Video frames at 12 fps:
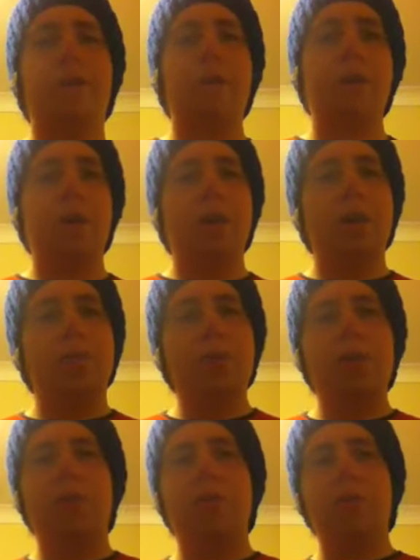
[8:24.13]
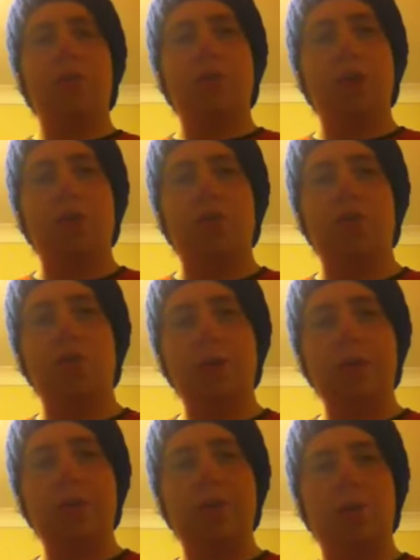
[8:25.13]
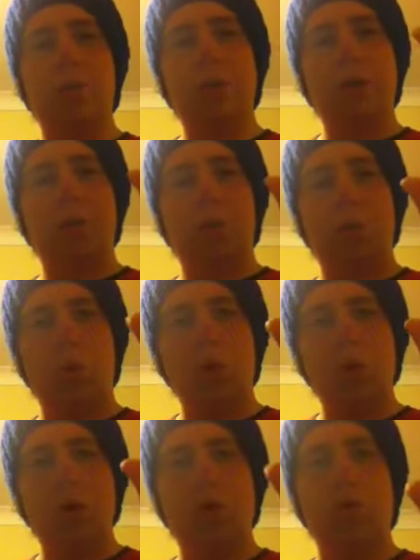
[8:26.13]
else. It's because you enjoy doing what you